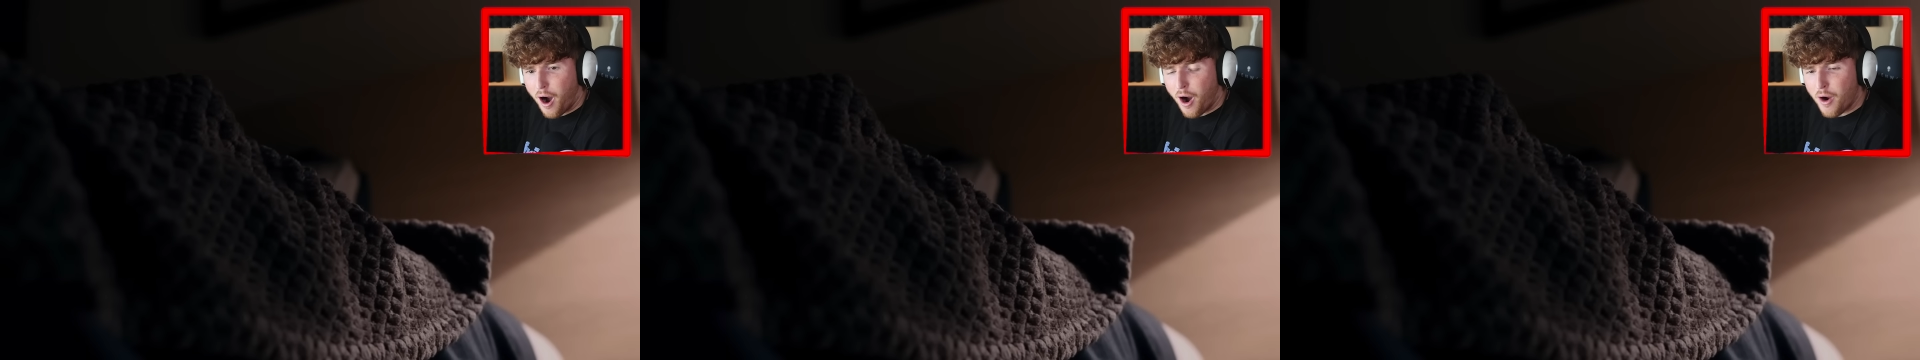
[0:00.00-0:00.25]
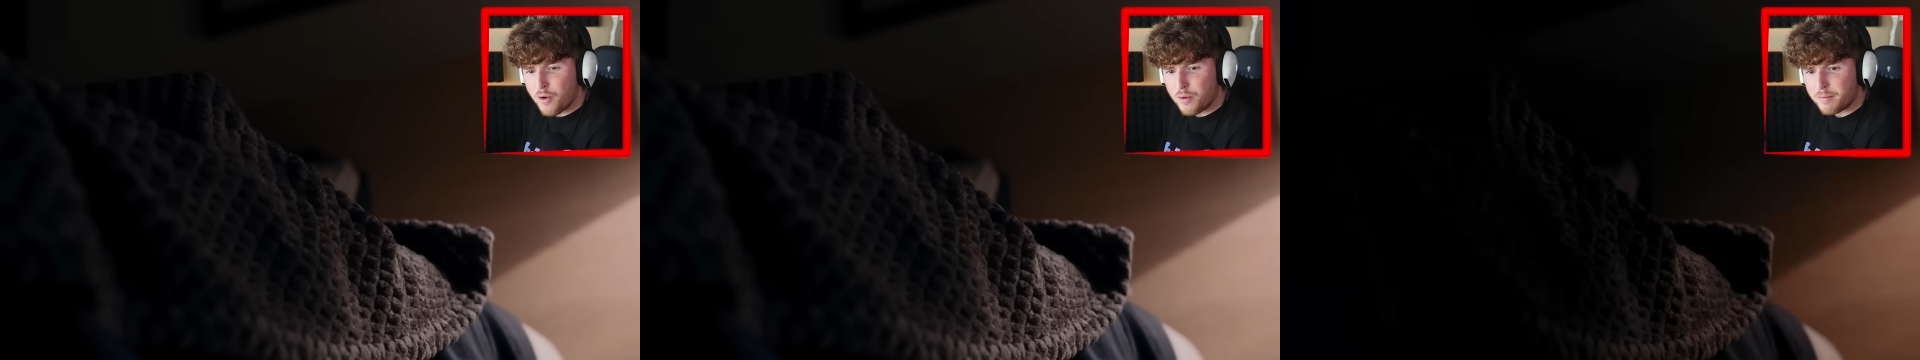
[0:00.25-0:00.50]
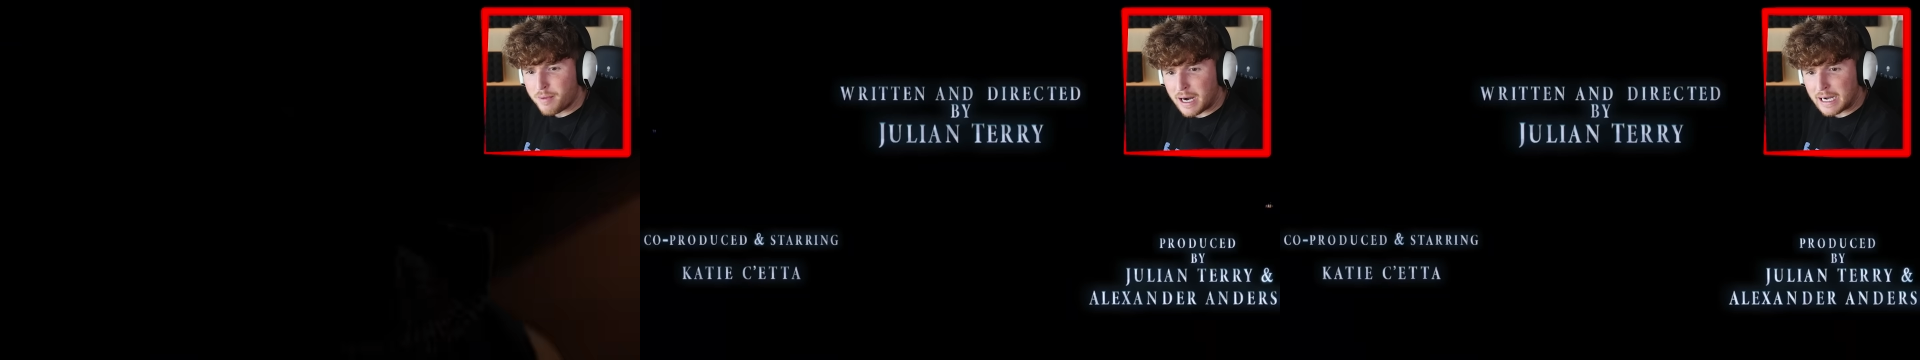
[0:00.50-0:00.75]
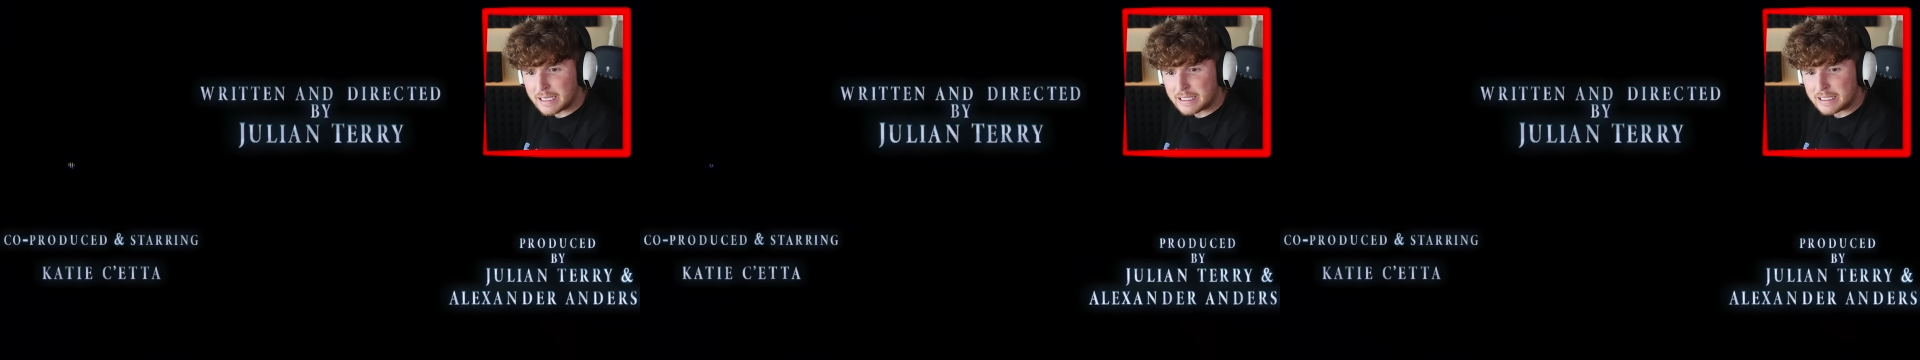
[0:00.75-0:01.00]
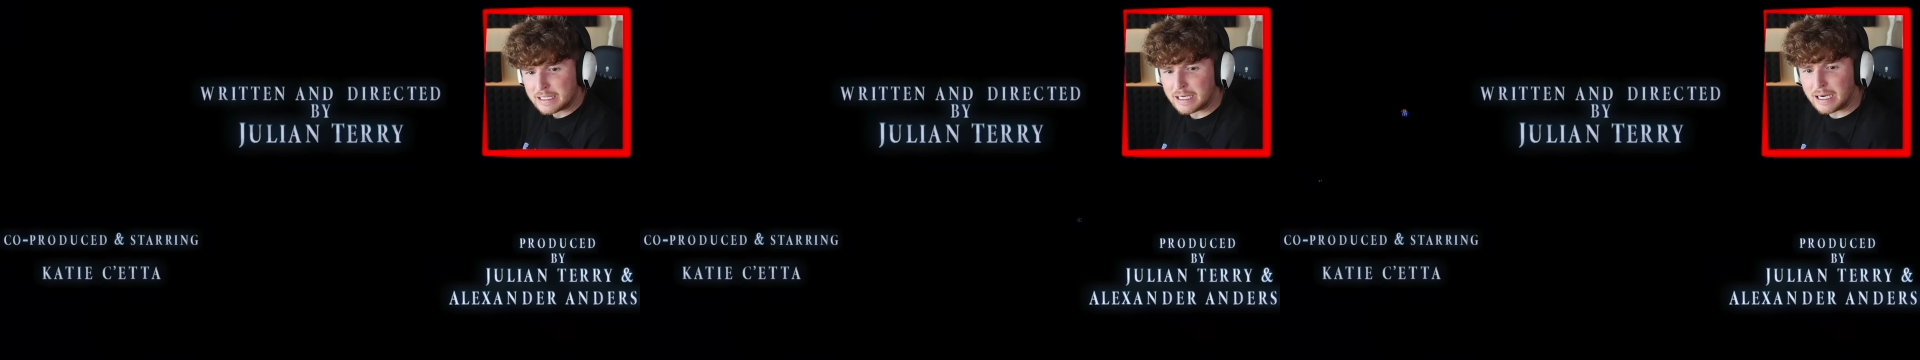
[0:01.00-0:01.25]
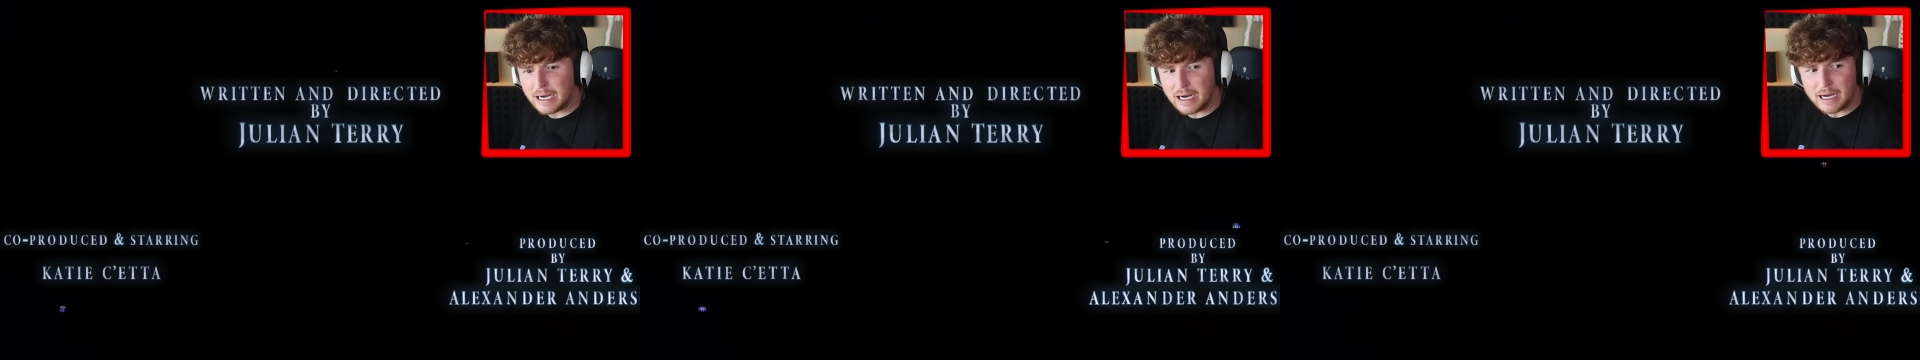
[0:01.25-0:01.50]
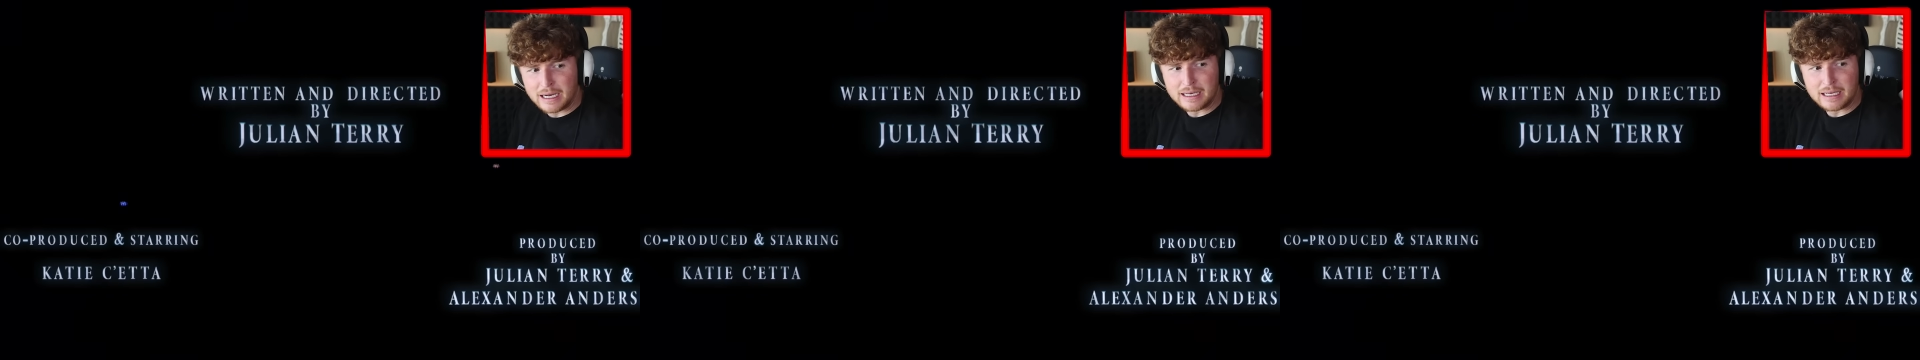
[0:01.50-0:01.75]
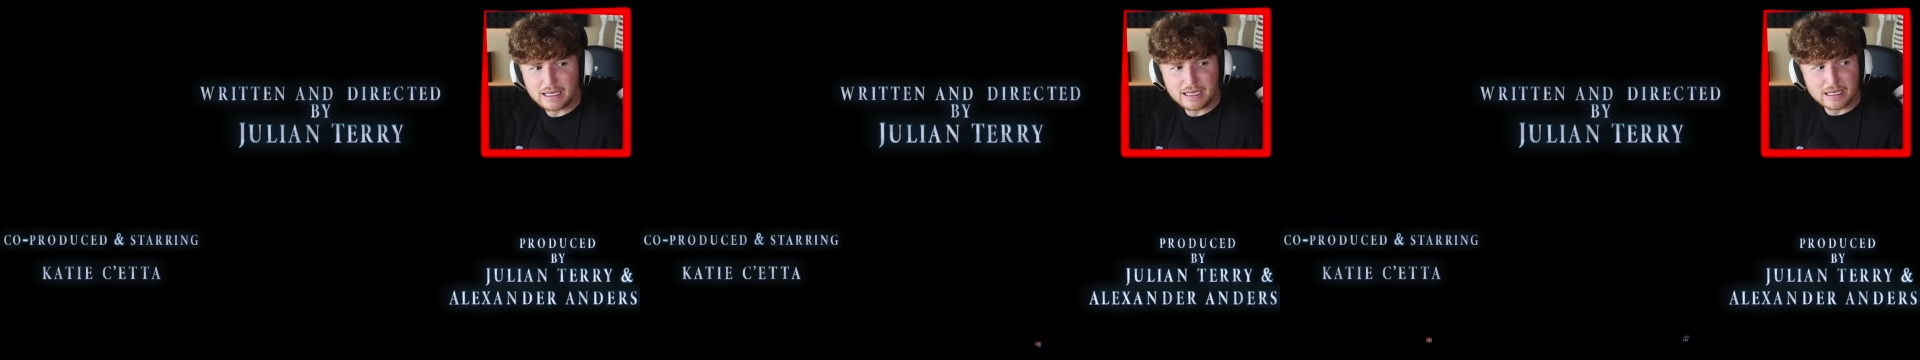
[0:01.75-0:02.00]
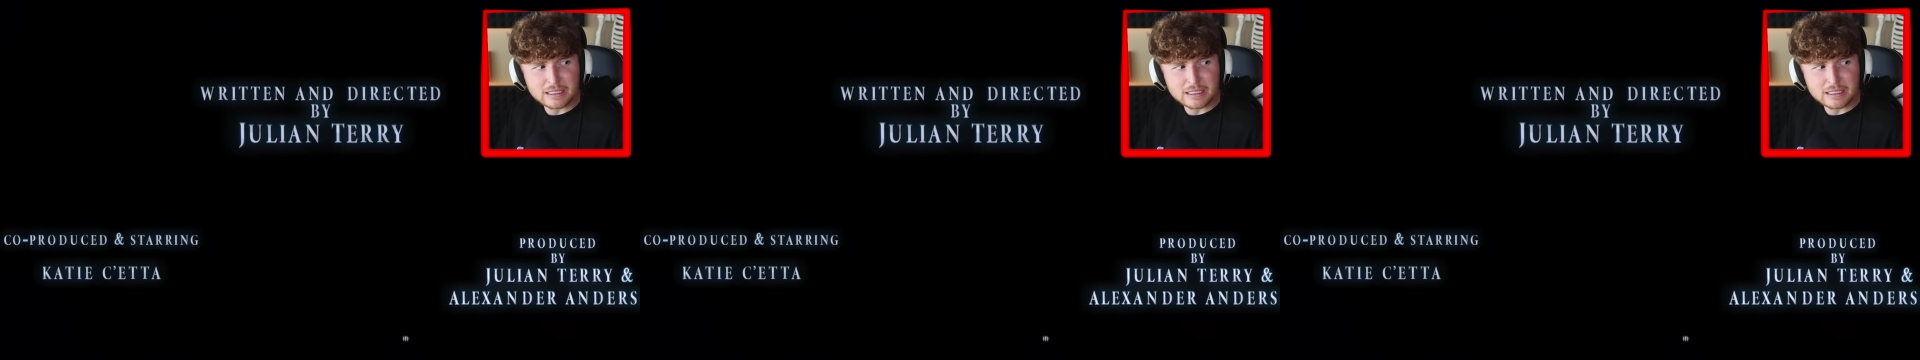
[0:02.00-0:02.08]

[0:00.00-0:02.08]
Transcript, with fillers: Oh my God.